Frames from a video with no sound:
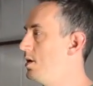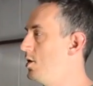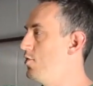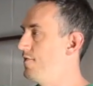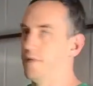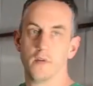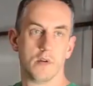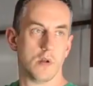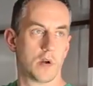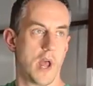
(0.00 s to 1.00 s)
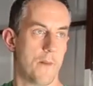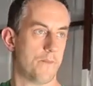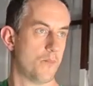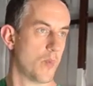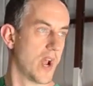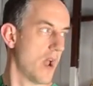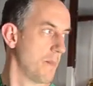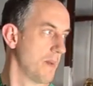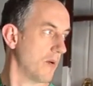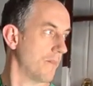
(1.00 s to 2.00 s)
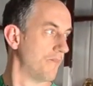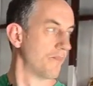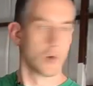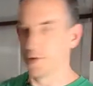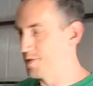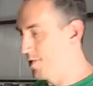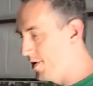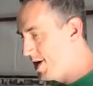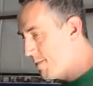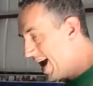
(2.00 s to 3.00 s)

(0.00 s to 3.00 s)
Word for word: nine. Okay, we got nine people. Cool, so we only need